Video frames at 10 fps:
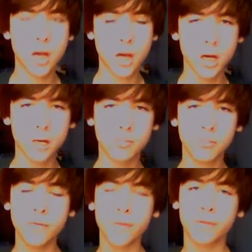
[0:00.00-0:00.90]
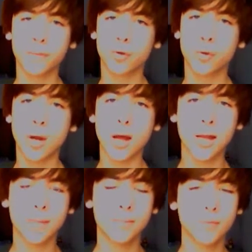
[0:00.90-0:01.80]
Moving from
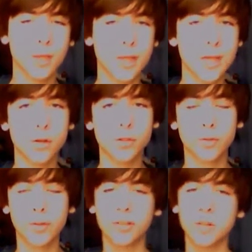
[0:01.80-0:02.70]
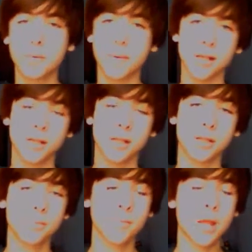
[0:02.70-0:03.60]
Cry, he also reads
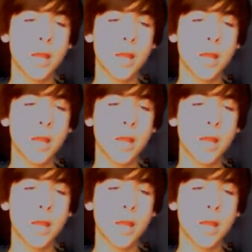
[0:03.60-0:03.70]
creepypastas,